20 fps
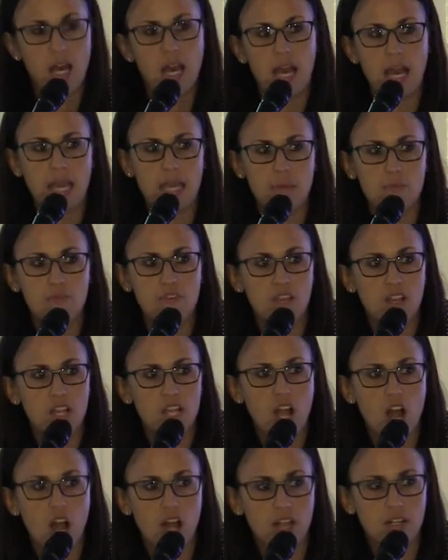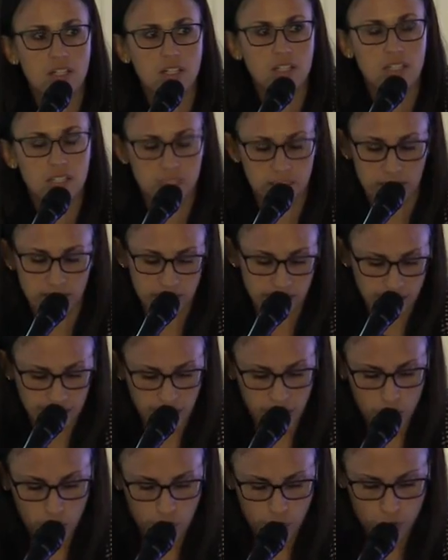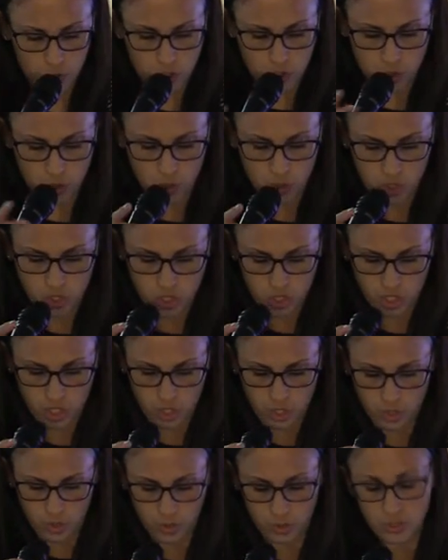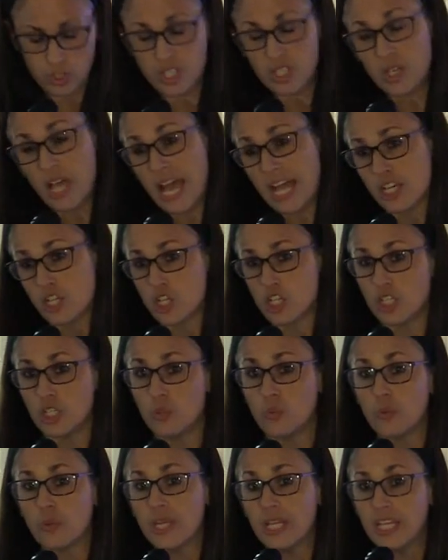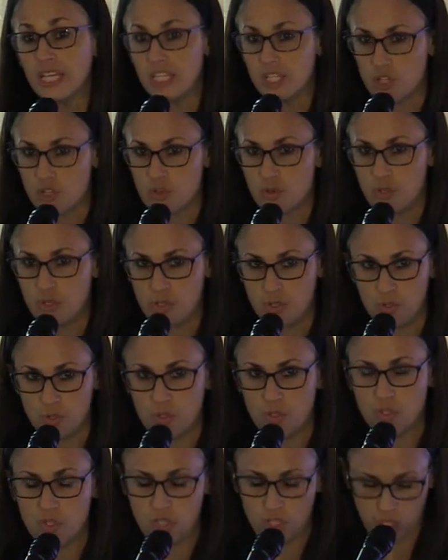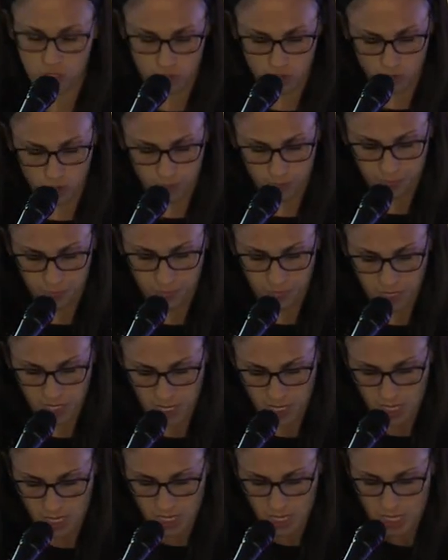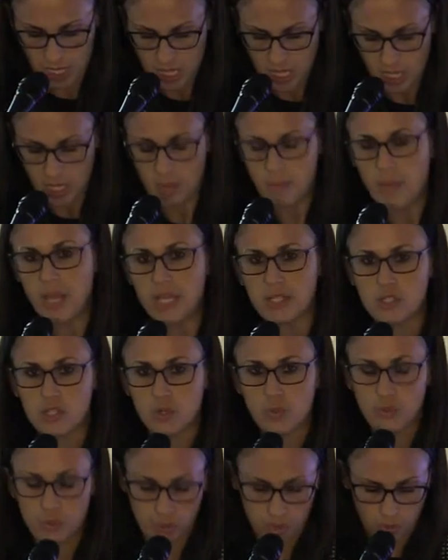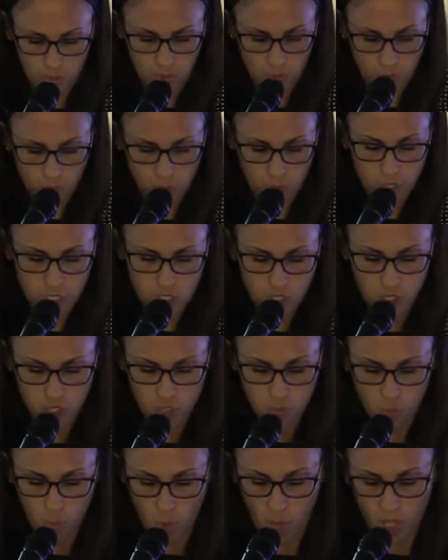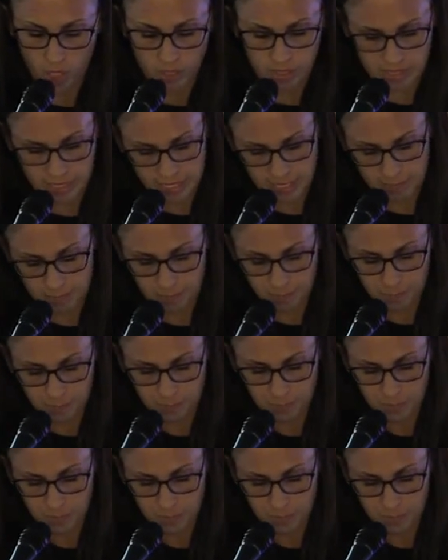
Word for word: I am very honored to introduce to you, to actually reintroduce to you, Commander Richard Walton.